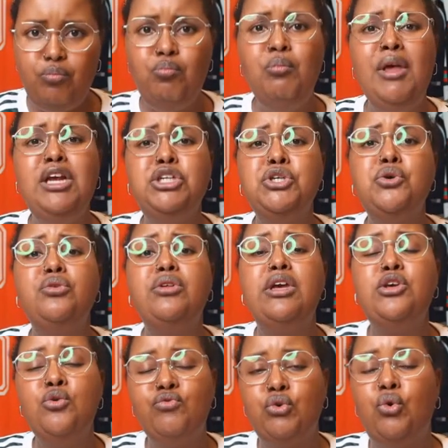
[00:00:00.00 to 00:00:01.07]
Make sure that
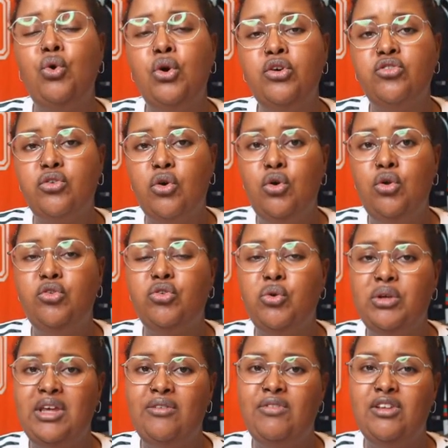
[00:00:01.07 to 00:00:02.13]
you, of course, also
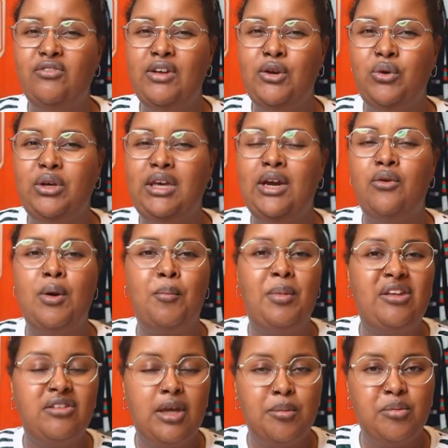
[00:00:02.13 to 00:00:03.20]
give this video here a
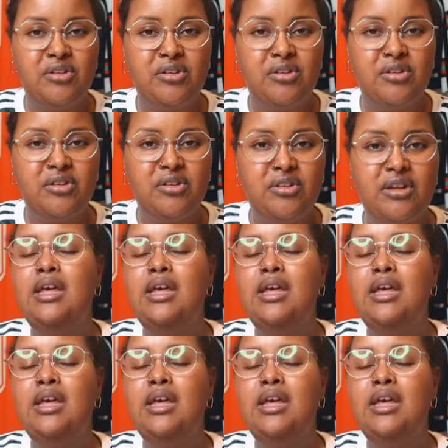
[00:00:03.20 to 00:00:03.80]
big thumbs up